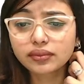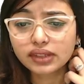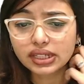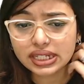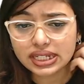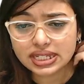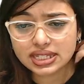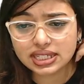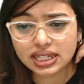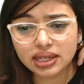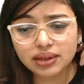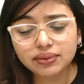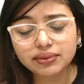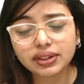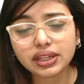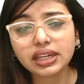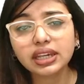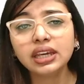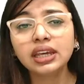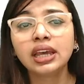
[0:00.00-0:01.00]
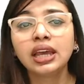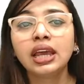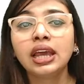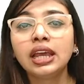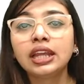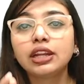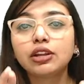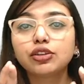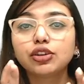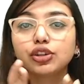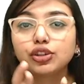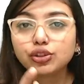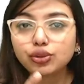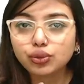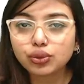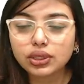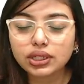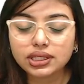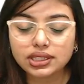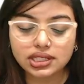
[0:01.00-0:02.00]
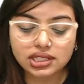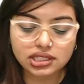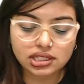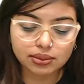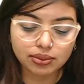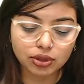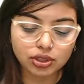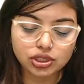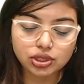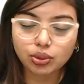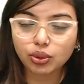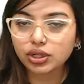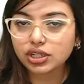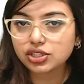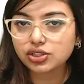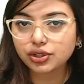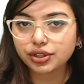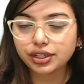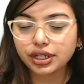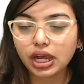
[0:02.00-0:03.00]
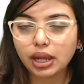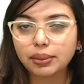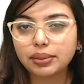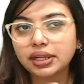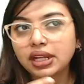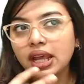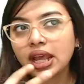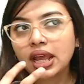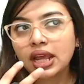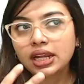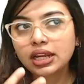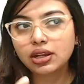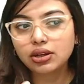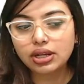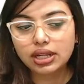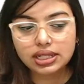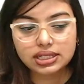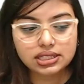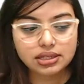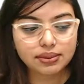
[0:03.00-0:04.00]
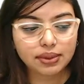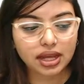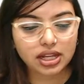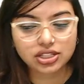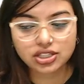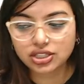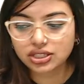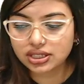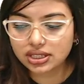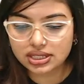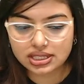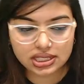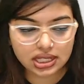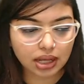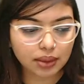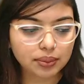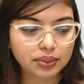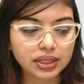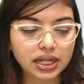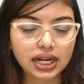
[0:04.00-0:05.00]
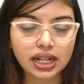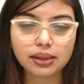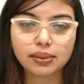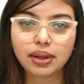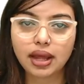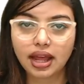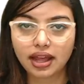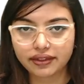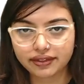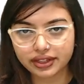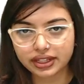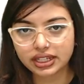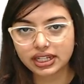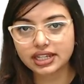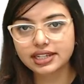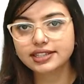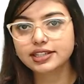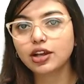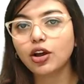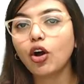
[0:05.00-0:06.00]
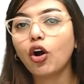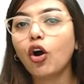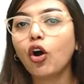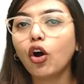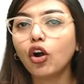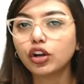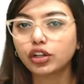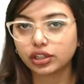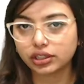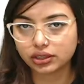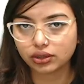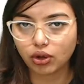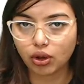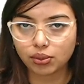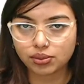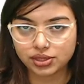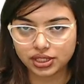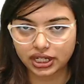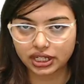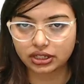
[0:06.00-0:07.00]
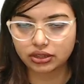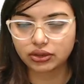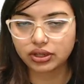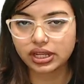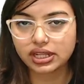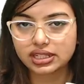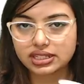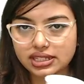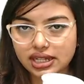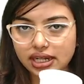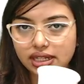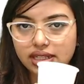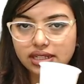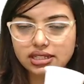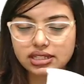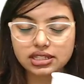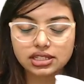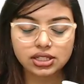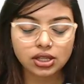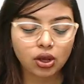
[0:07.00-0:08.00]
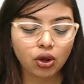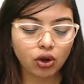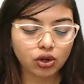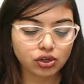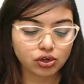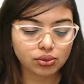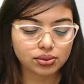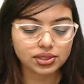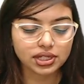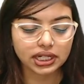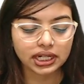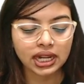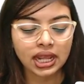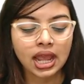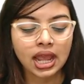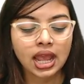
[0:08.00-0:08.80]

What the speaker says: Same way, now your neural system also, what is going to happen? Now let's imagine this cup that I'm having is a hot object. Okay, inside this is a hot object.